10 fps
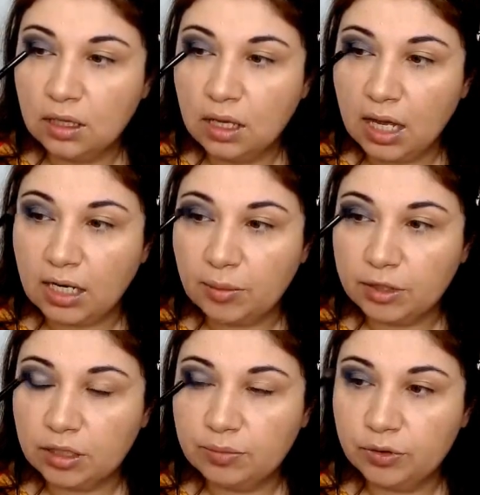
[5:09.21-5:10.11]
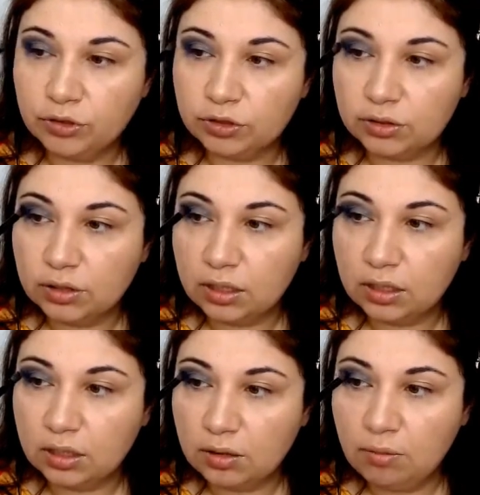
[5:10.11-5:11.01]
And I'm gonna put
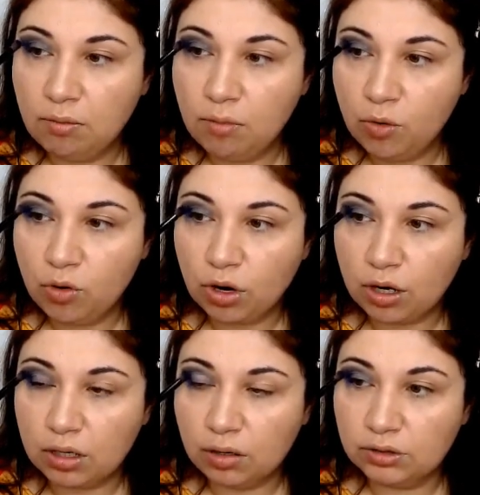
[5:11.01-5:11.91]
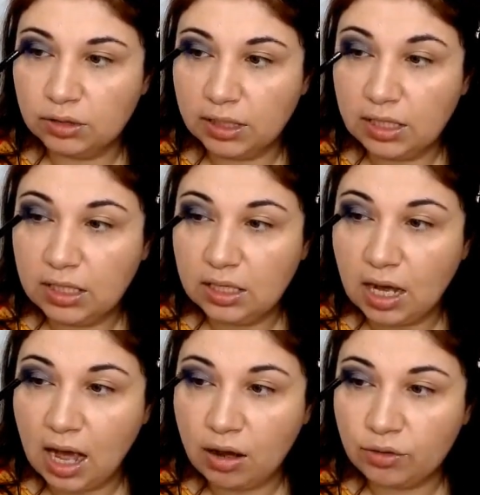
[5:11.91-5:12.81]
more on the
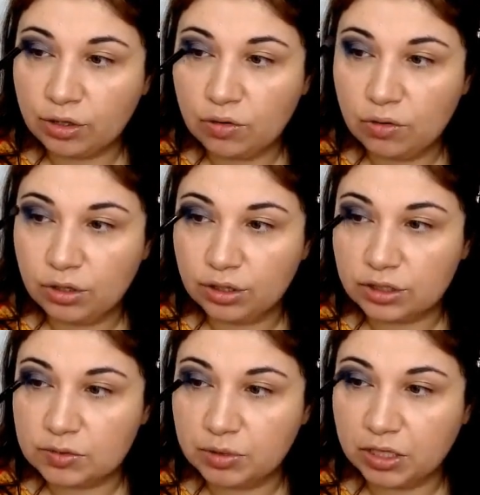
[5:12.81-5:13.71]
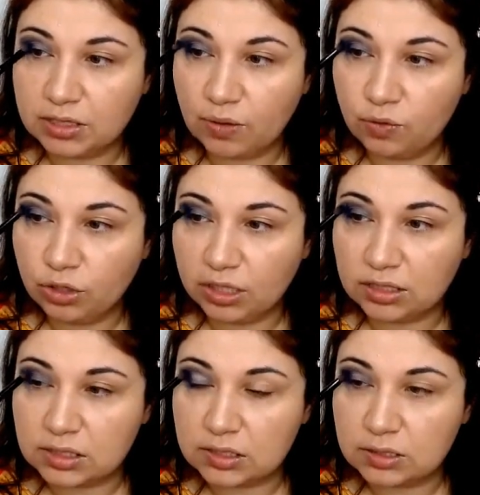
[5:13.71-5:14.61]
outer corners because I want that
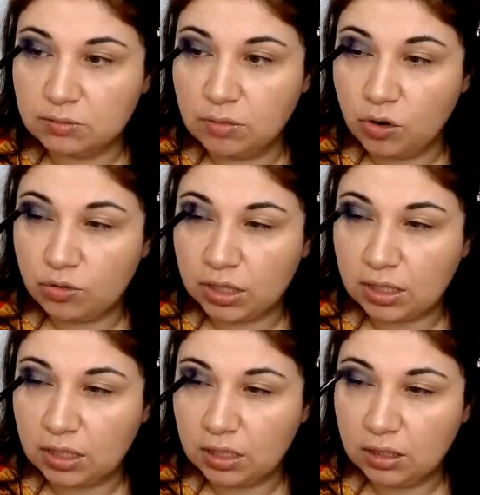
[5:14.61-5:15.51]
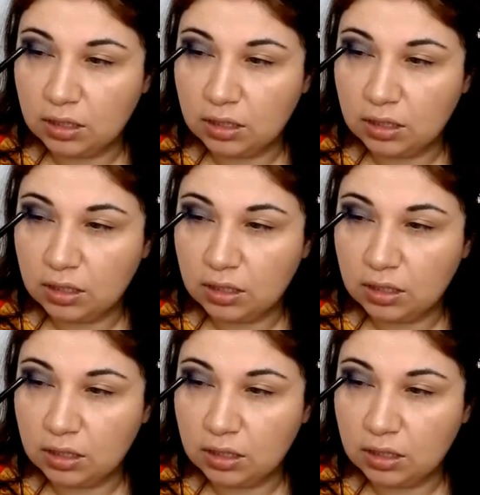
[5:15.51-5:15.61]
smoky